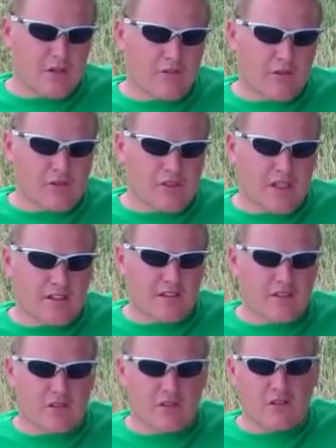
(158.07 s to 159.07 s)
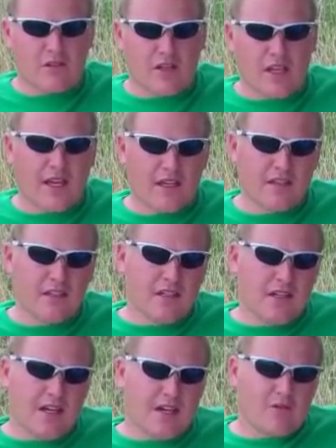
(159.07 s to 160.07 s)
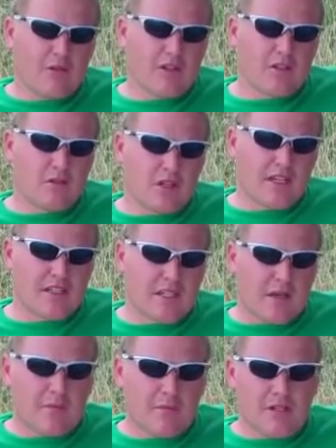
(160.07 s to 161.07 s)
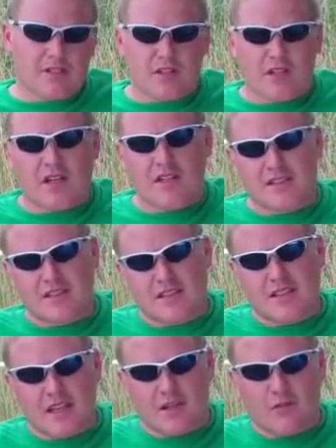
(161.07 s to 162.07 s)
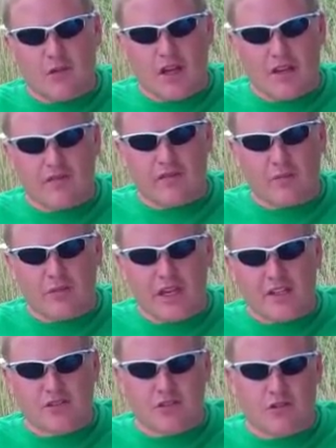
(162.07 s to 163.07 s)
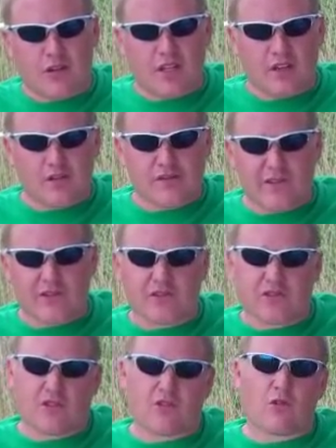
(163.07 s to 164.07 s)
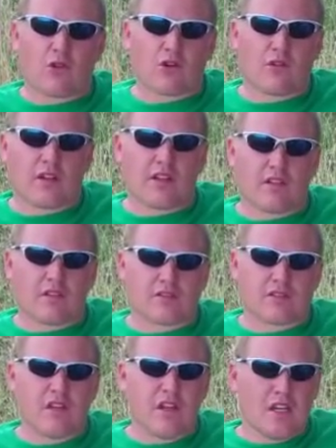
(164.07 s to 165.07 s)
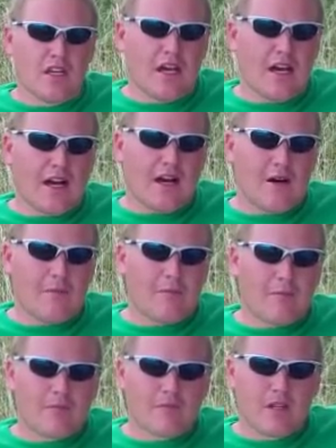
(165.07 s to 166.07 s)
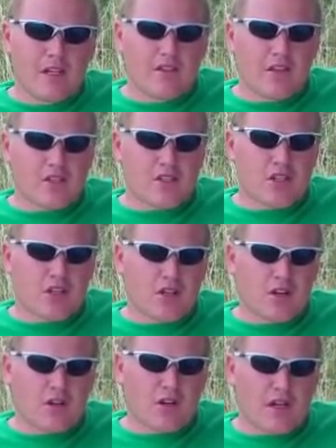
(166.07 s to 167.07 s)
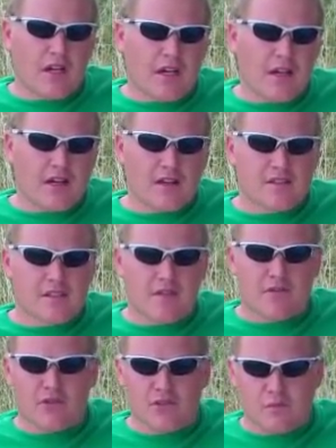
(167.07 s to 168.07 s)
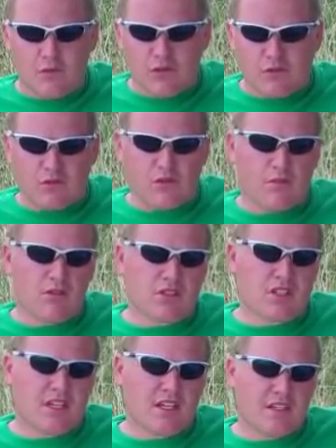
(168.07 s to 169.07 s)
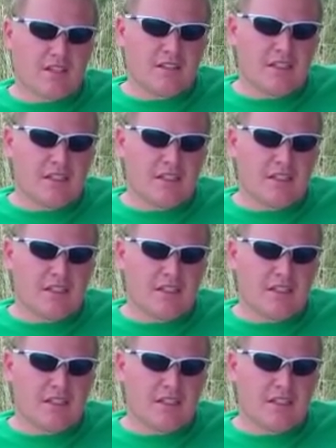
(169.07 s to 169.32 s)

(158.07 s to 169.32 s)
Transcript: first thing that they're going to look at when doing any type of budget cut is to take away from the extracurriculars versus your core curriculars. This year, several sports were supposed to get